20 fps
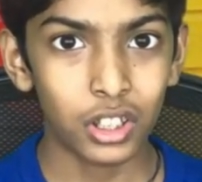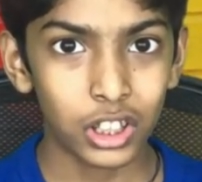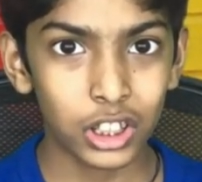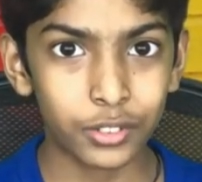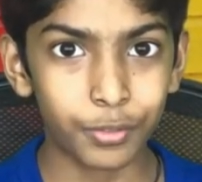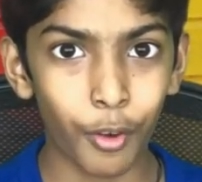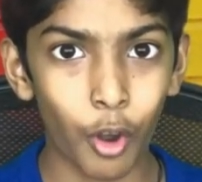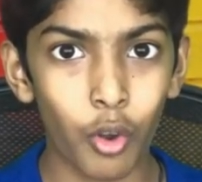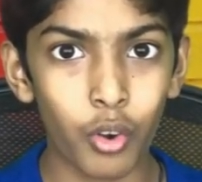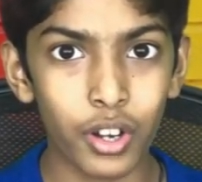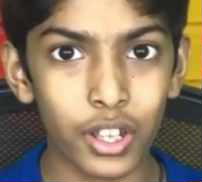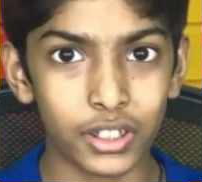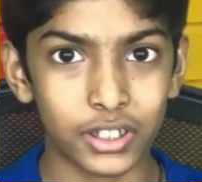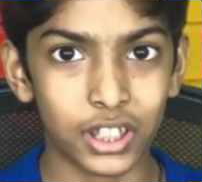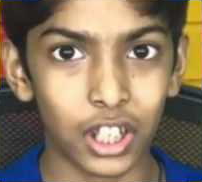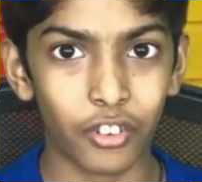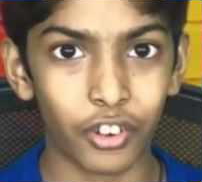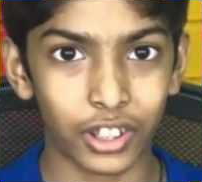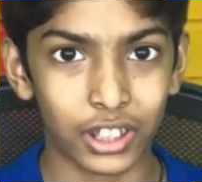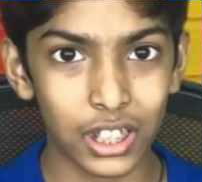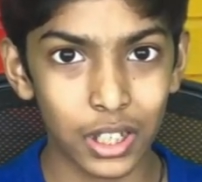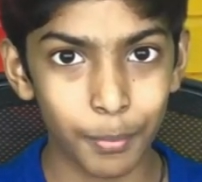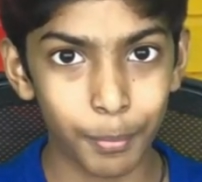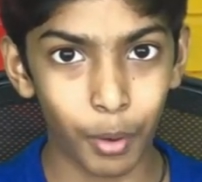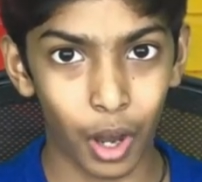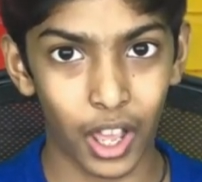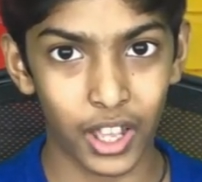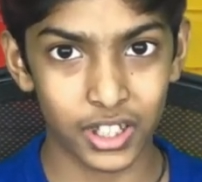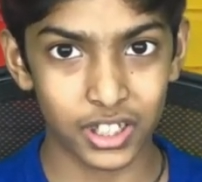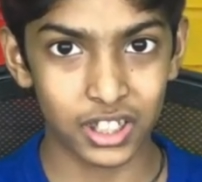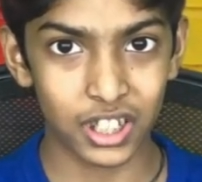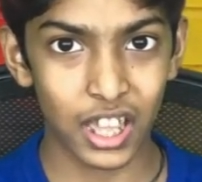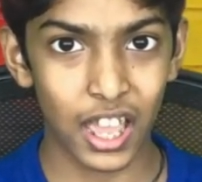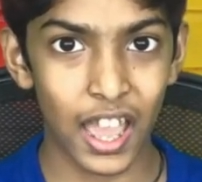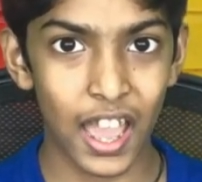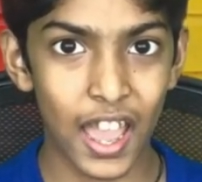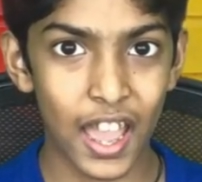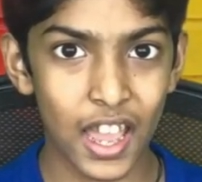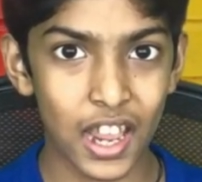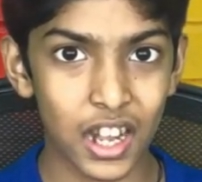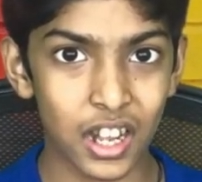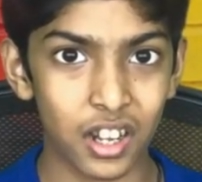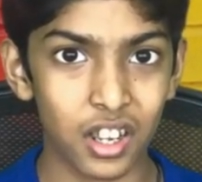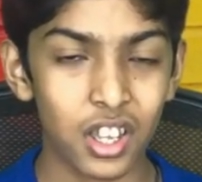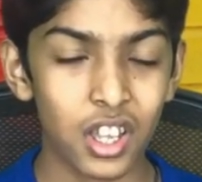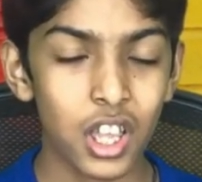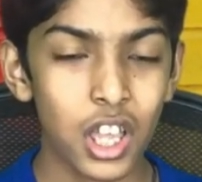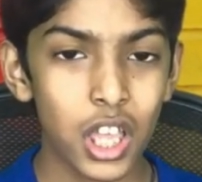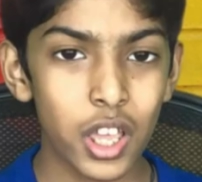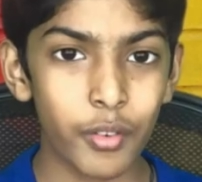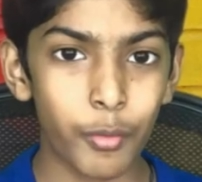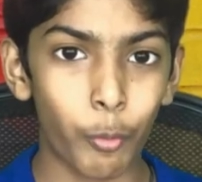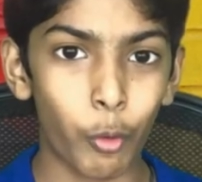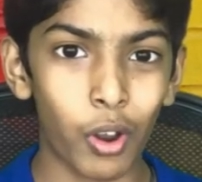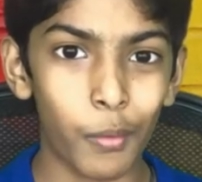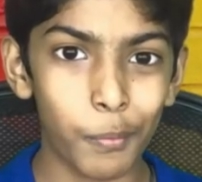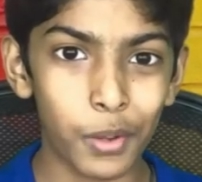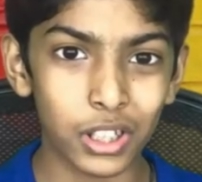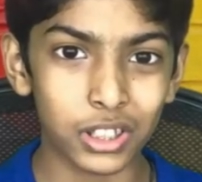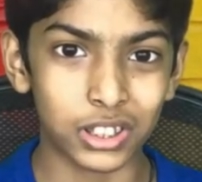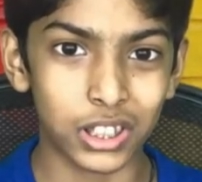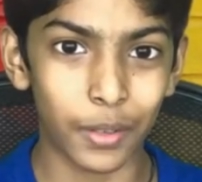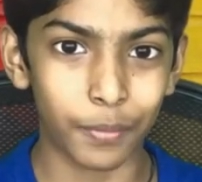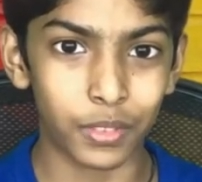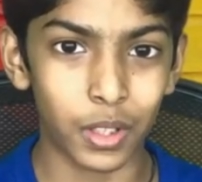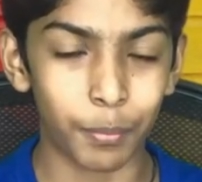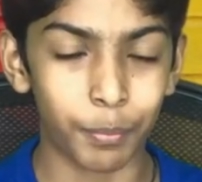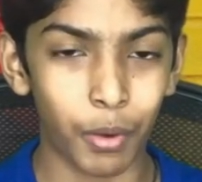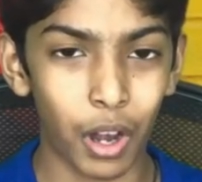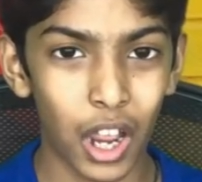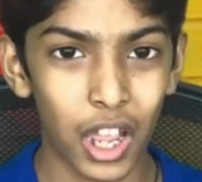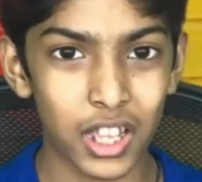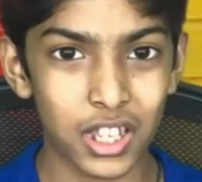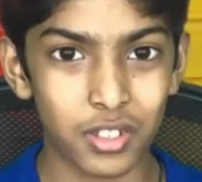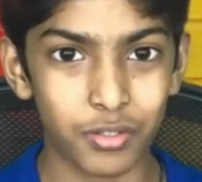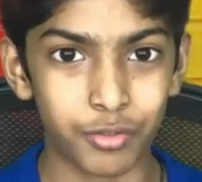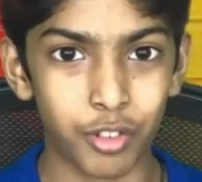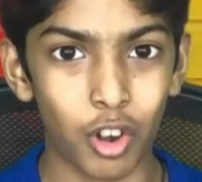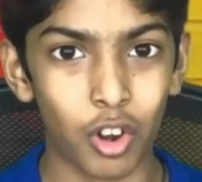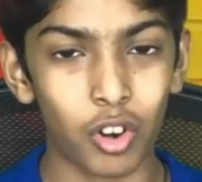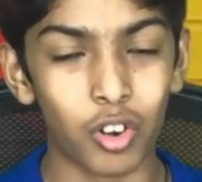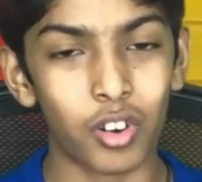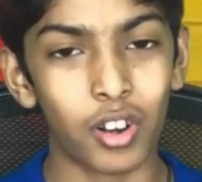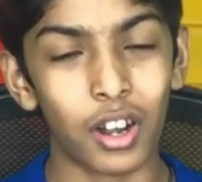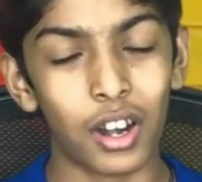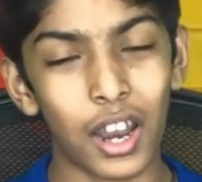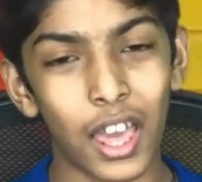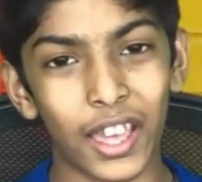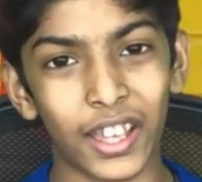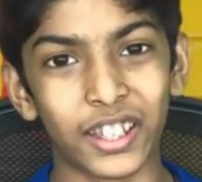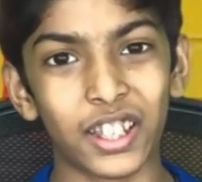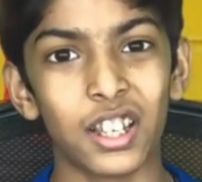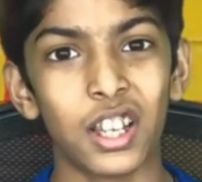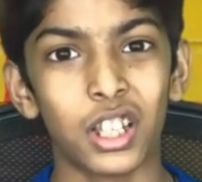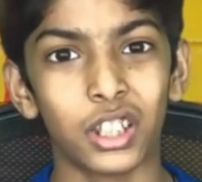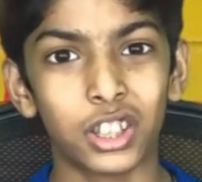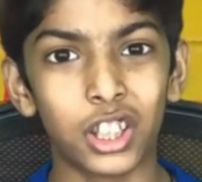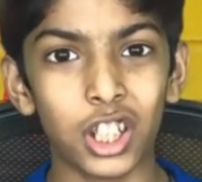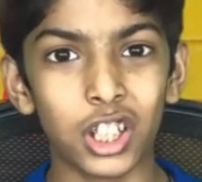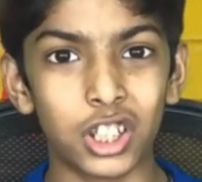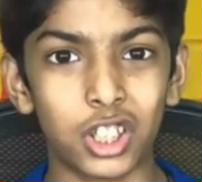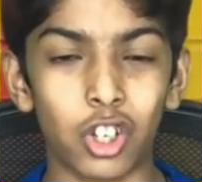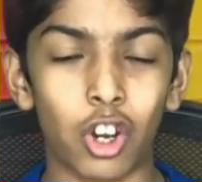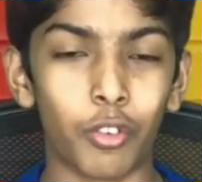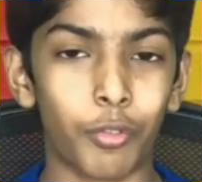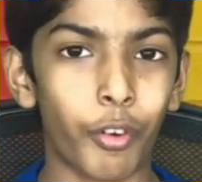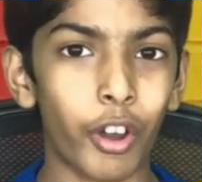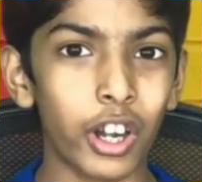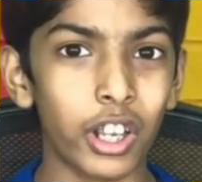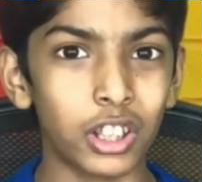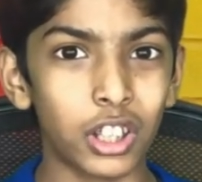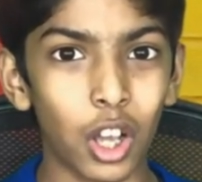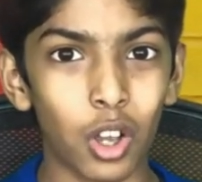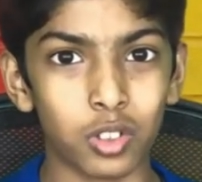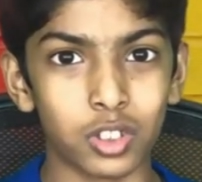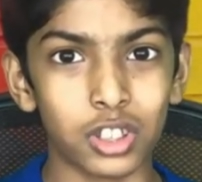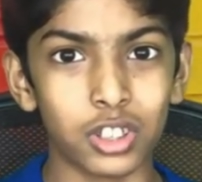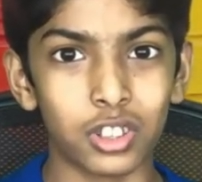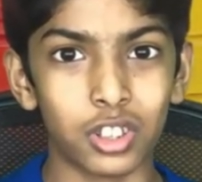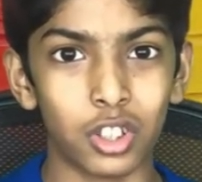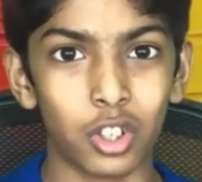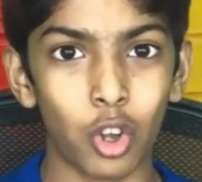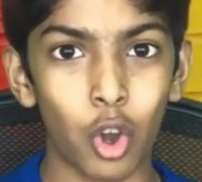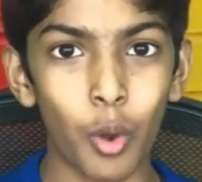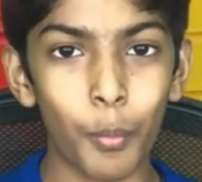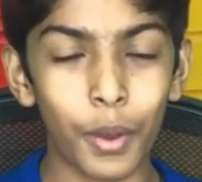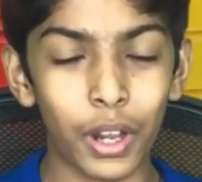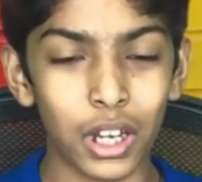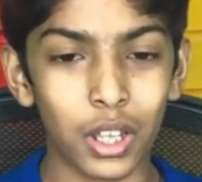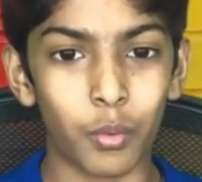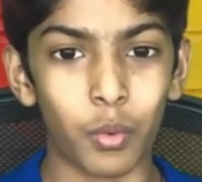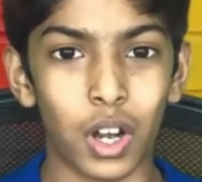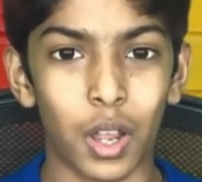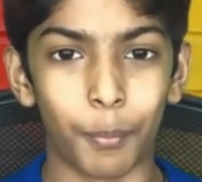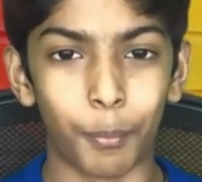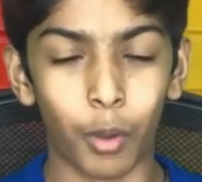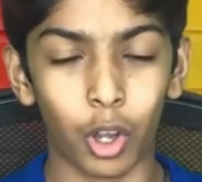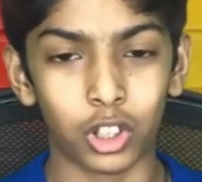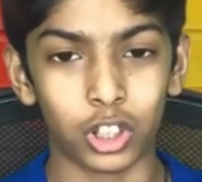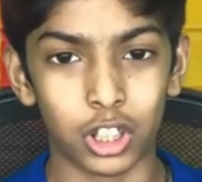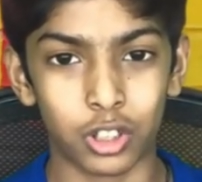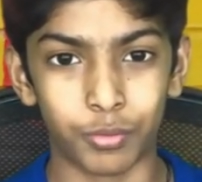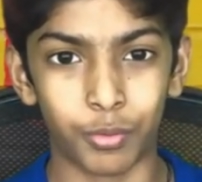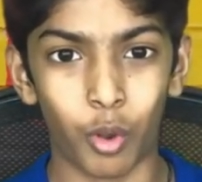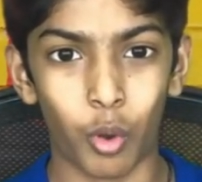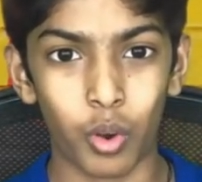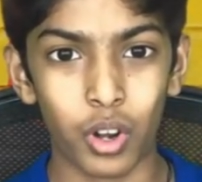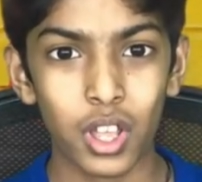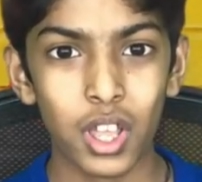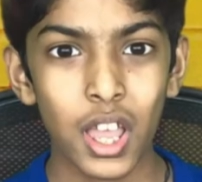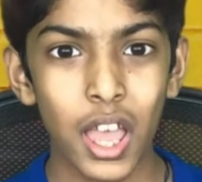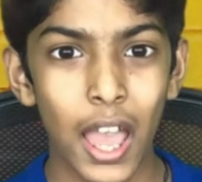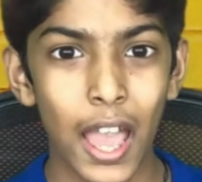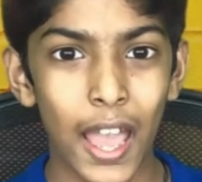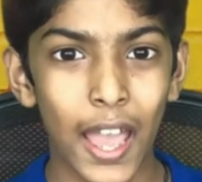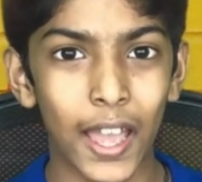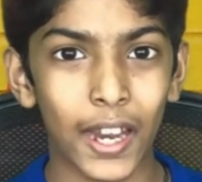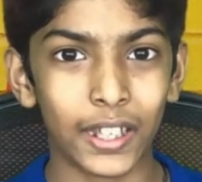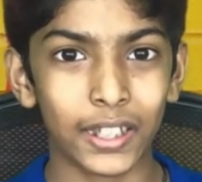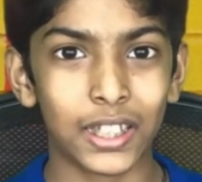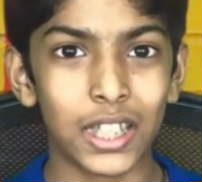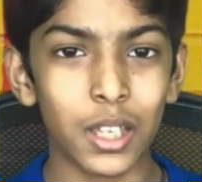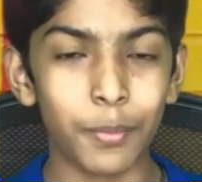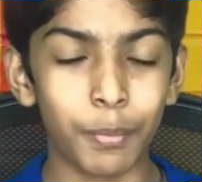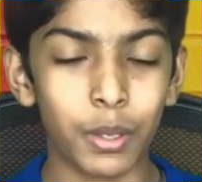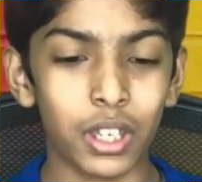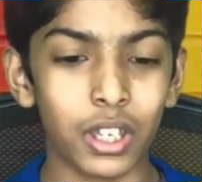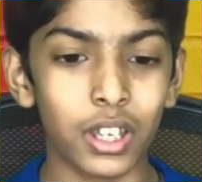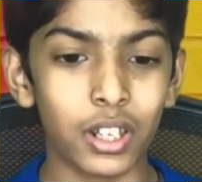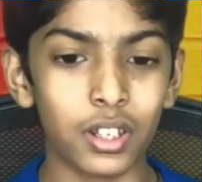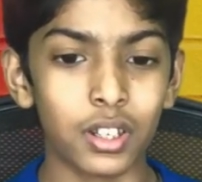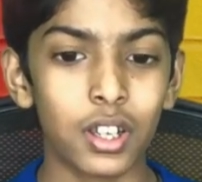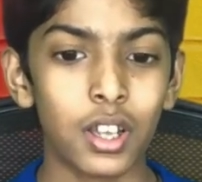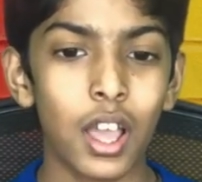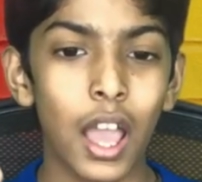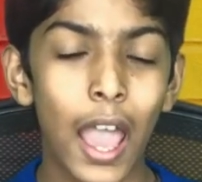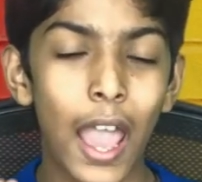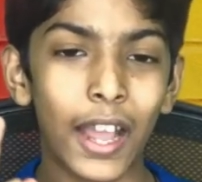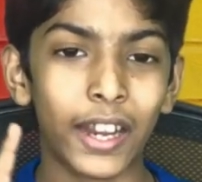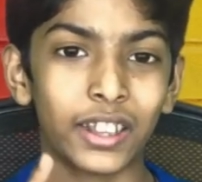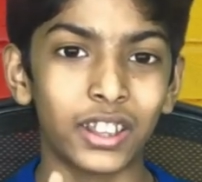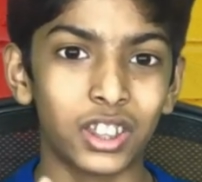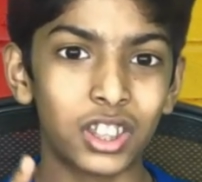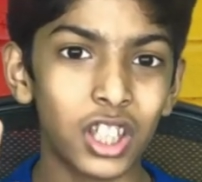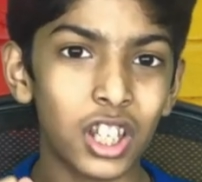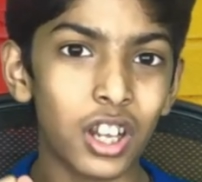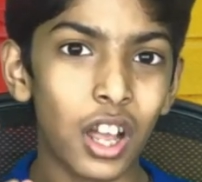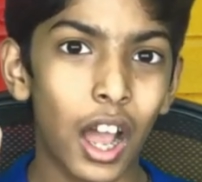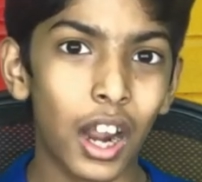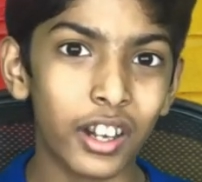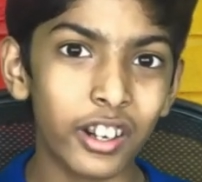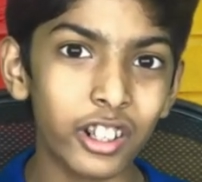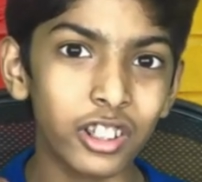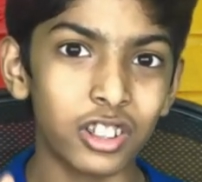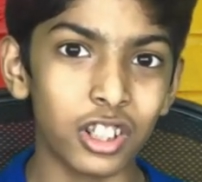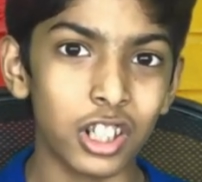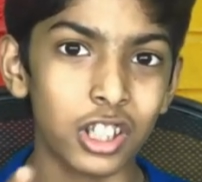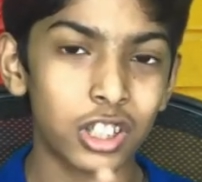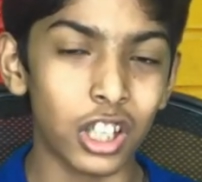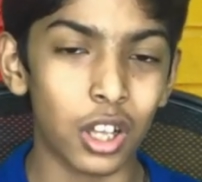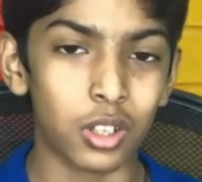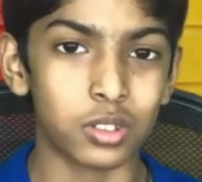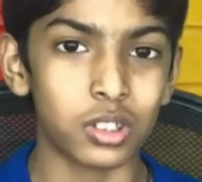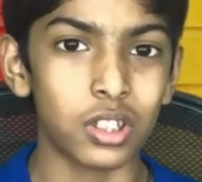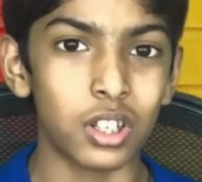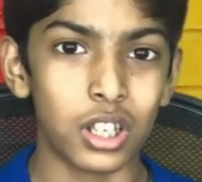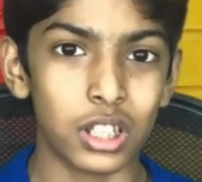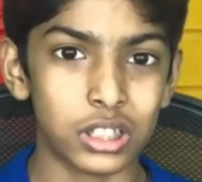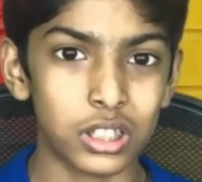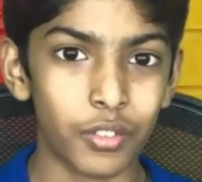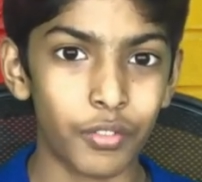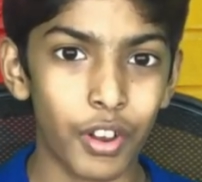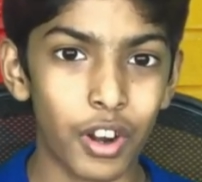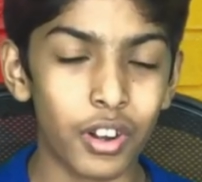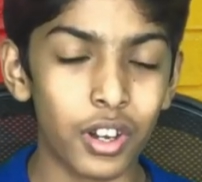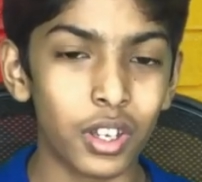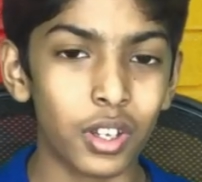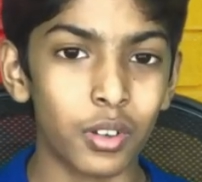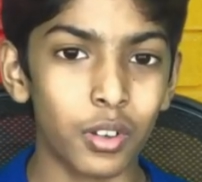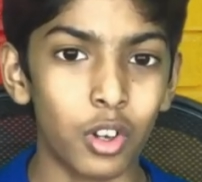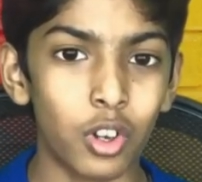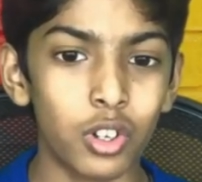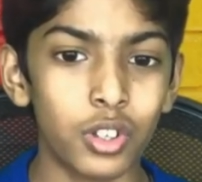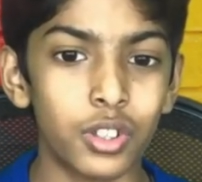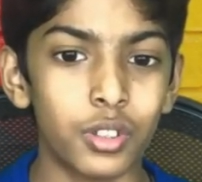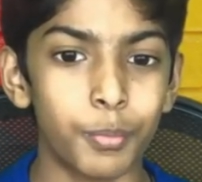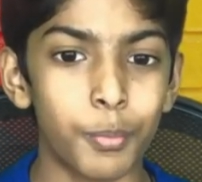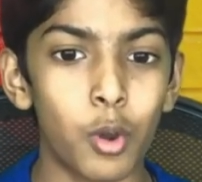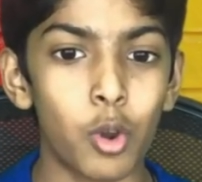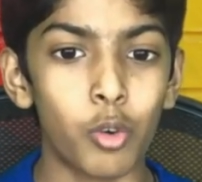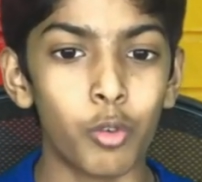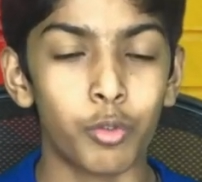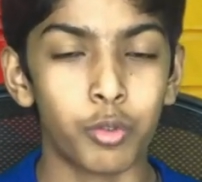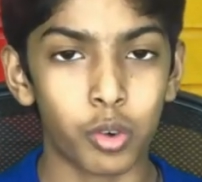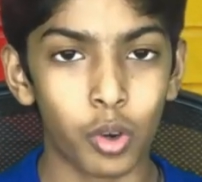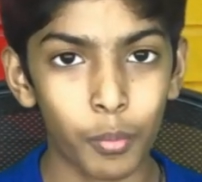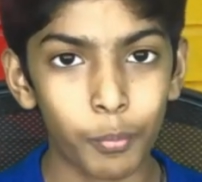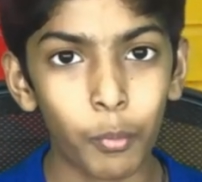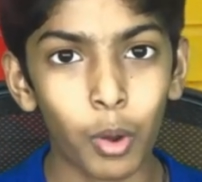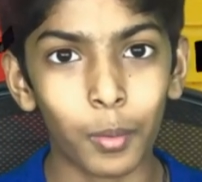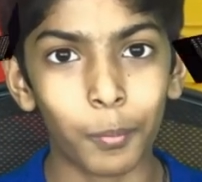This phone is correctly priced, and if OnePlus kept the price for like 30 or 40,000, nobody would have bought this phone, and keeping it at under 30,000 is a very good move from